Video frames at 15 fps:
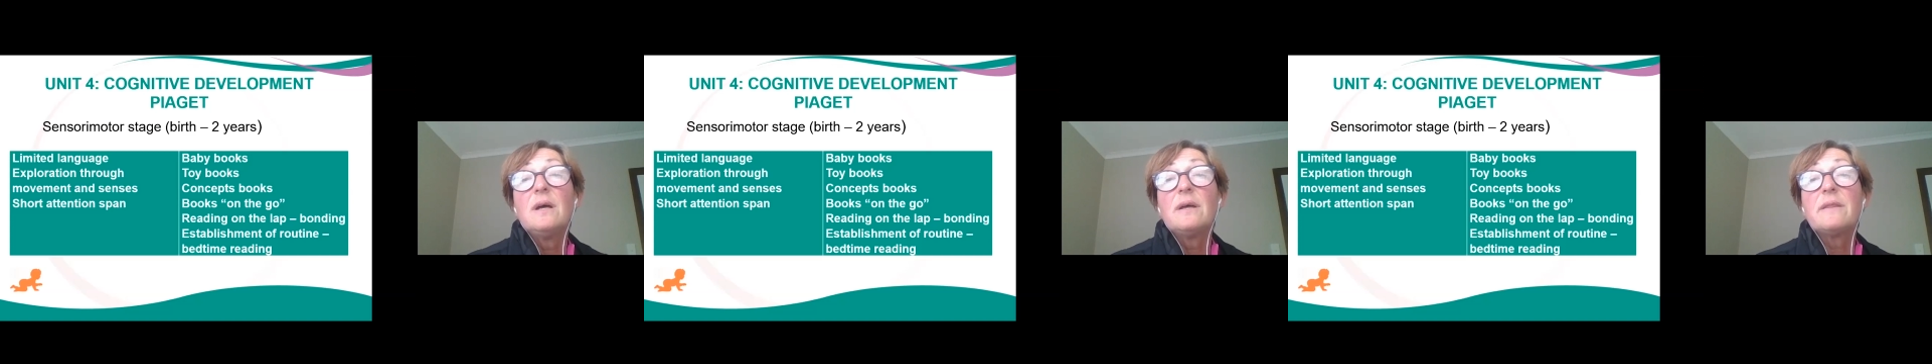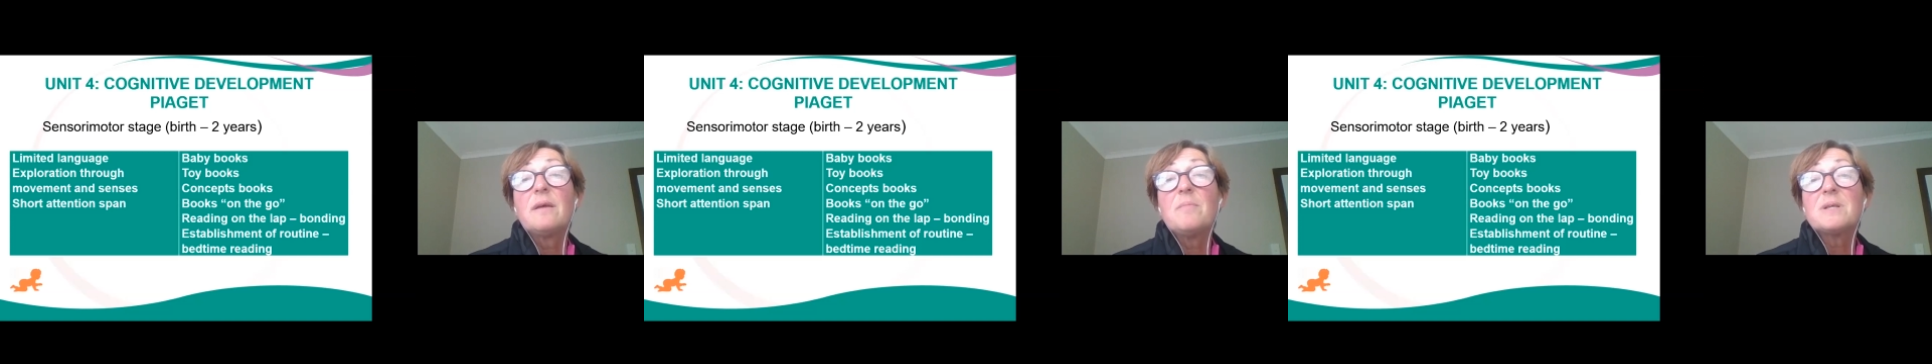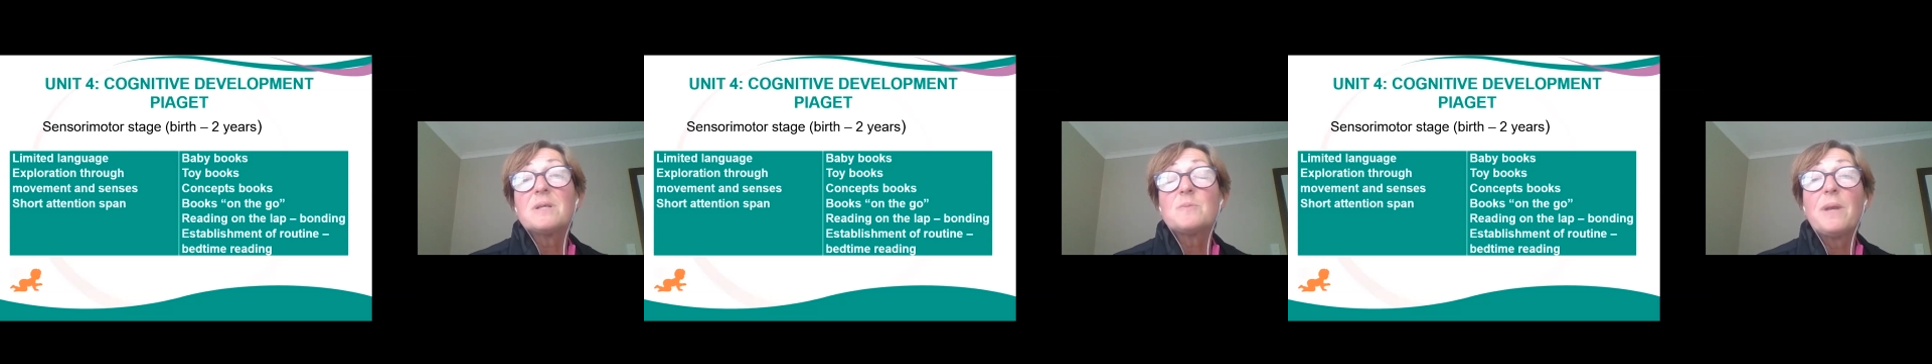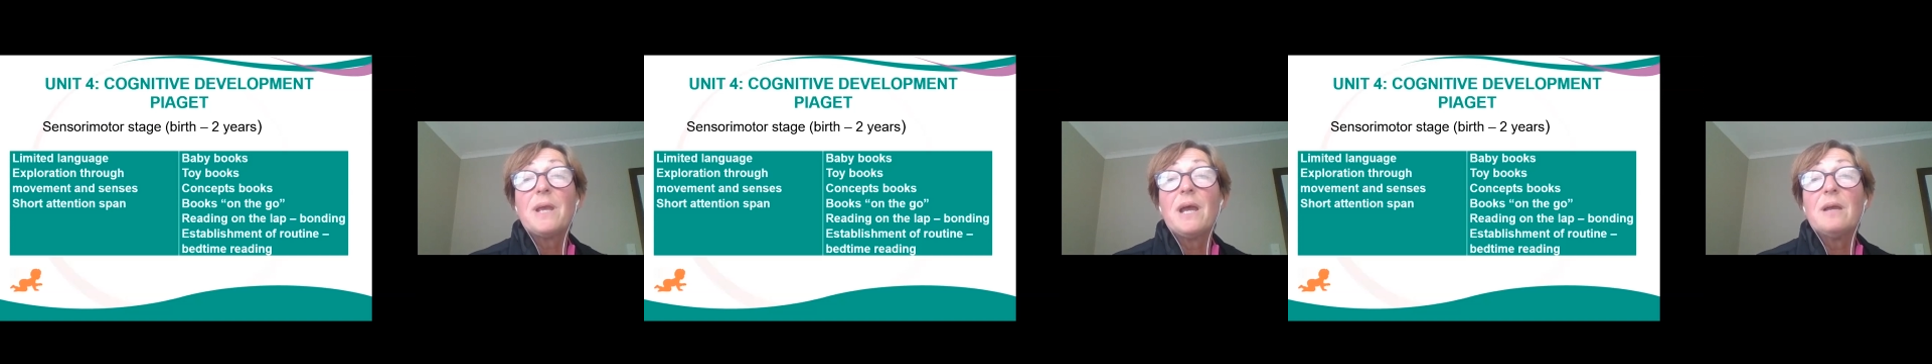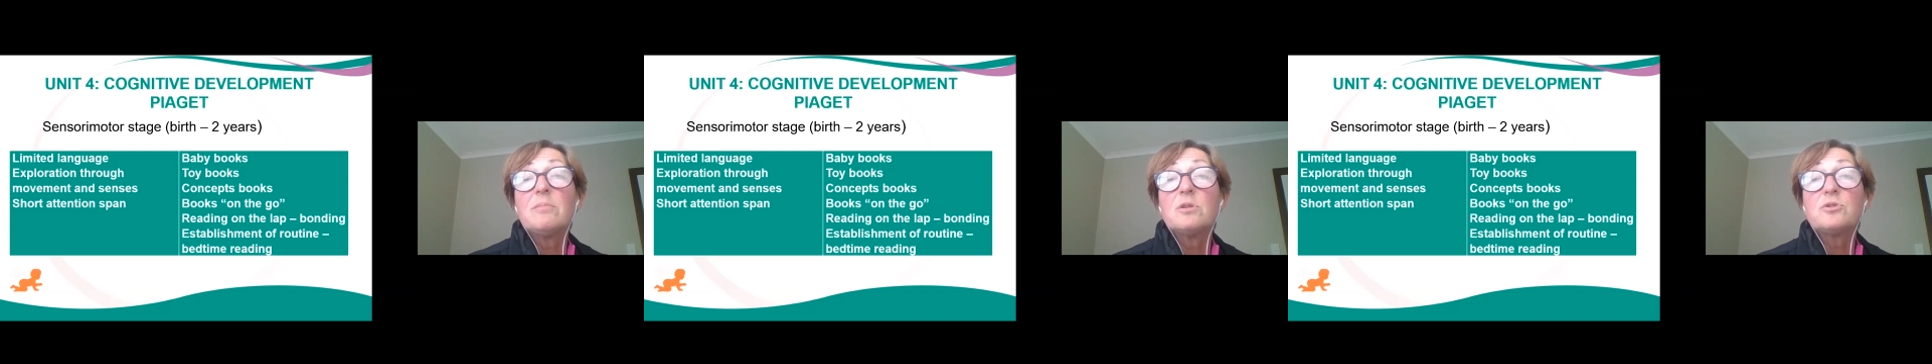They must be
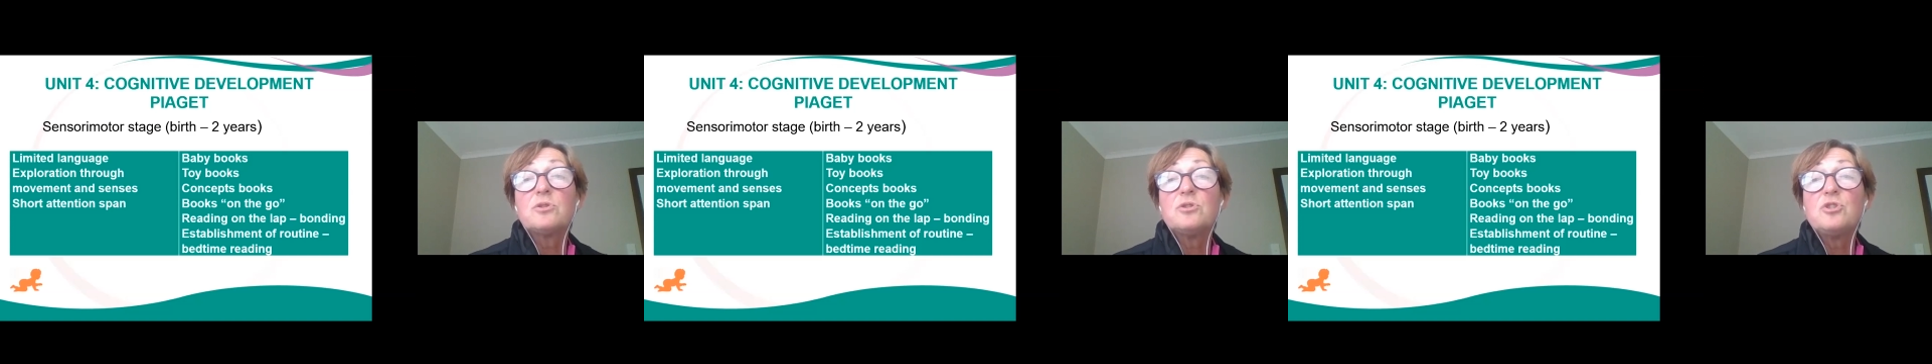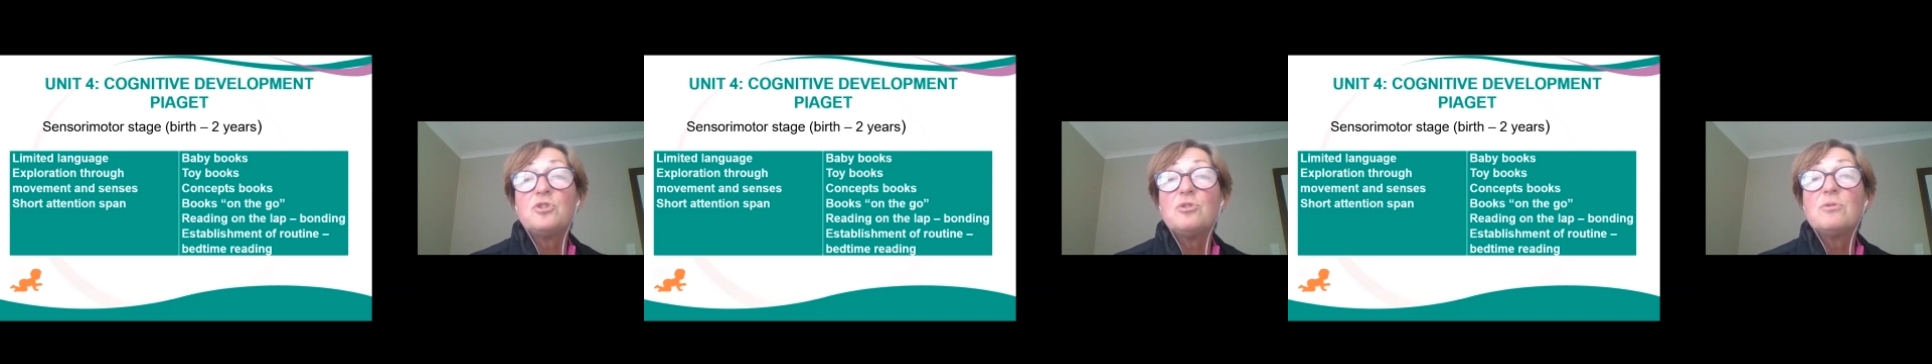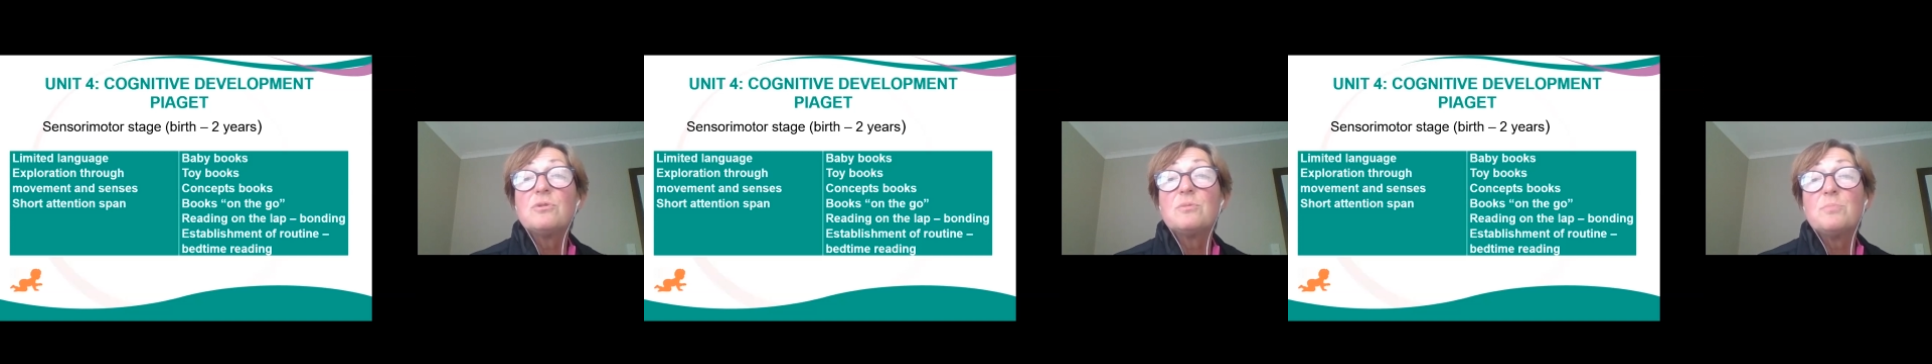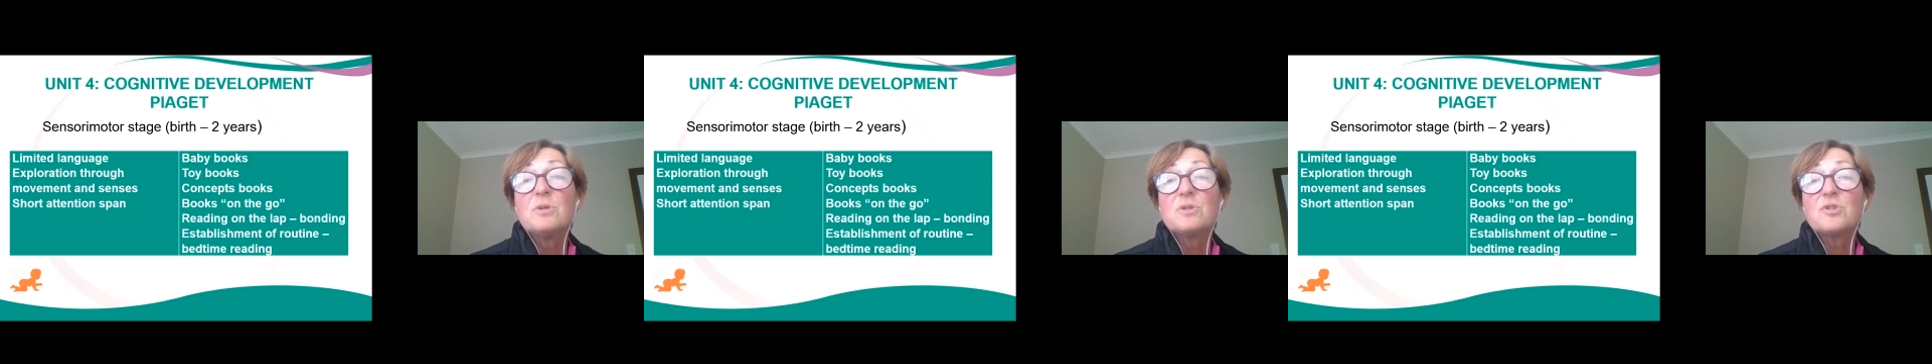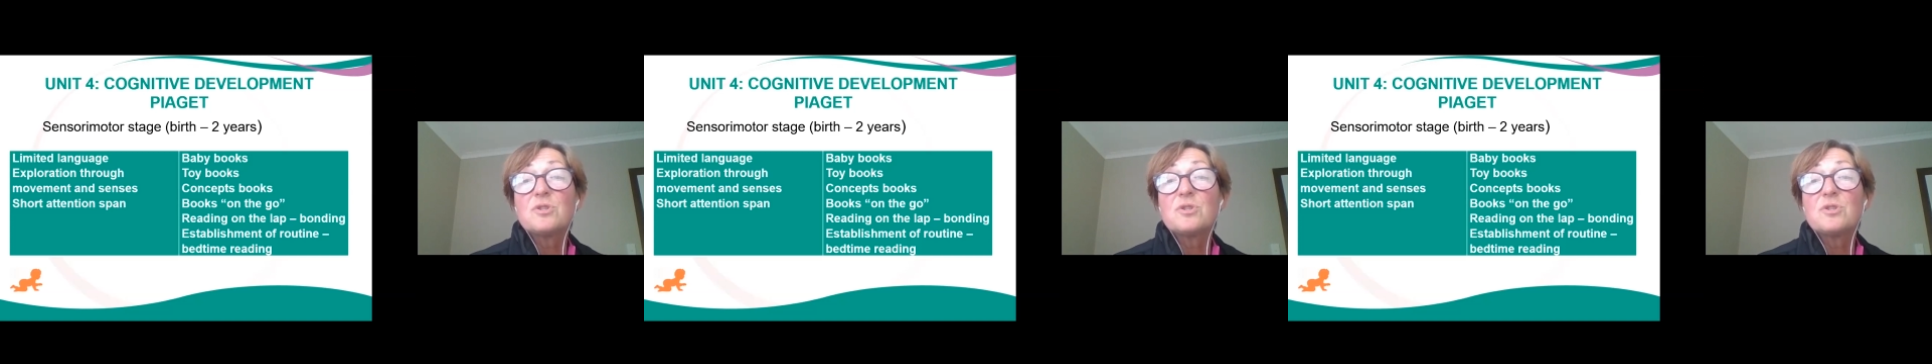able to chew the book,